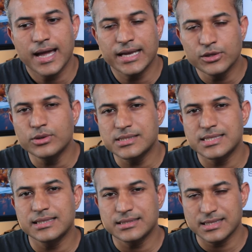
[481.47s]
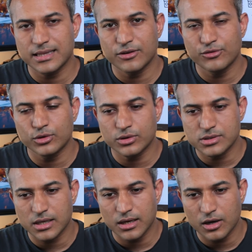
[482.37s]
And you can see this in their photos.
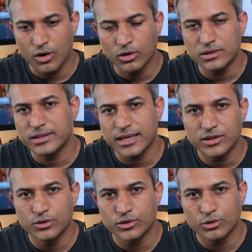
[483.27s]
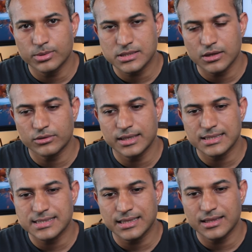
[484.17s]
All the tech YouTubers out there
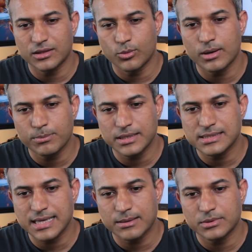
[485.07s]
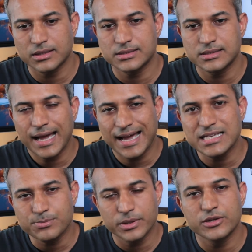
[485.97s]
say that the OnePlus camera has
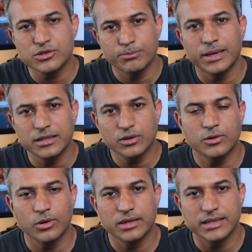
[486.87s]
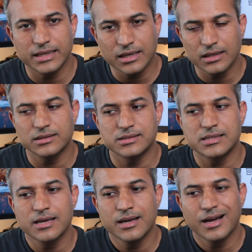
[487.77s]
produced better quality colors.
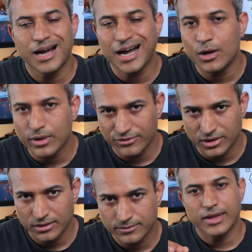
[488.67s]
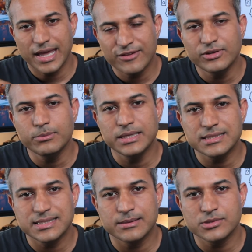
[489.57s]
However, everybody
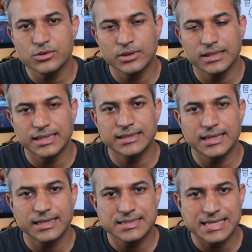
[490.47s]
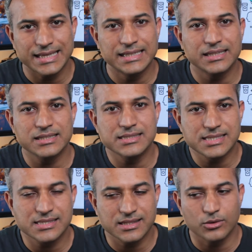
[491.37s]
seems to agree that it's
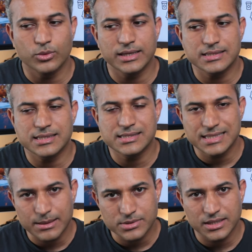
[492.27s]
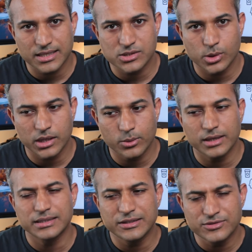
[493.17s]
inconsistent, whereas the Samsung
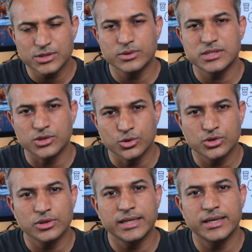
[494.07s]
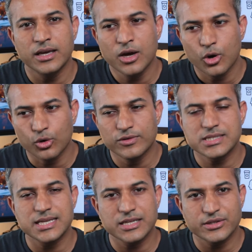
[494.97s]
S21 gives you its usually
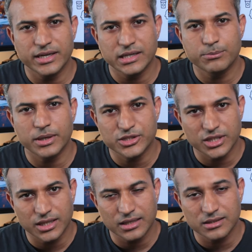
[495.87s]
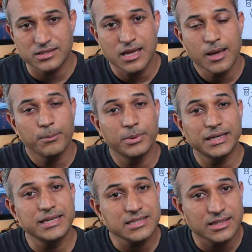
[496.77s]
oversaturated punchy colors, but it
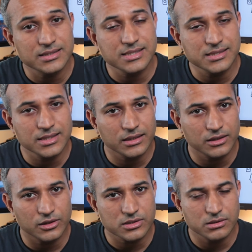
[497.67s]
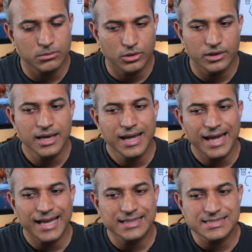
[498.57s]
is consistent across the board
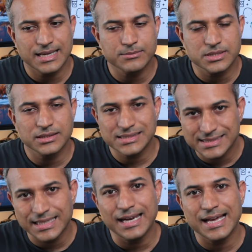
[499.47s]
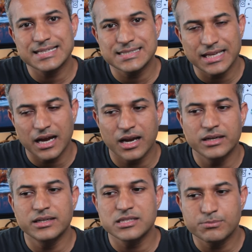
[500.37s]
and Samsung still has the
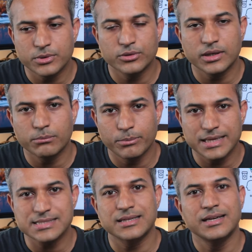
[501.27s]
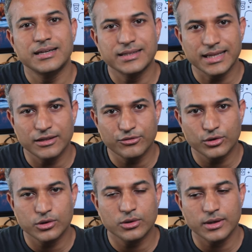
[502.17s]
undisputed best
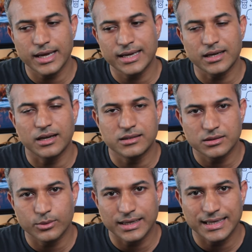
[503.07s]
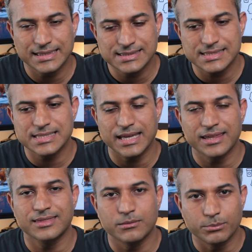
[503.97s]
telephoto and ultra wide lenses
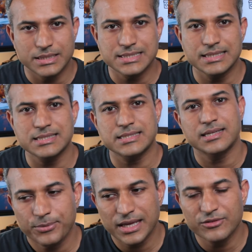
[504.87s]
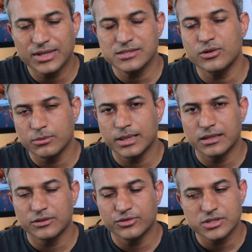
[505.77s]
in the business. And if that's going to make a
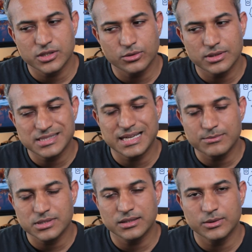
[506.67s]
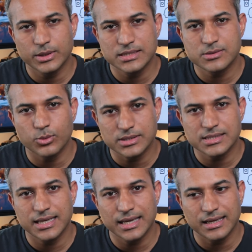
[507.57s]
difference to you, the Samsung wins once
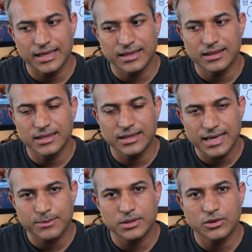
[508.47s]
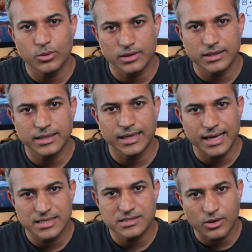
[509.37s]
again in the camera quality
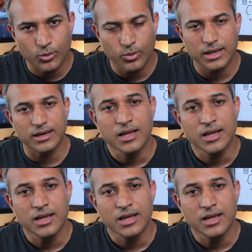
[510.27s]
as well.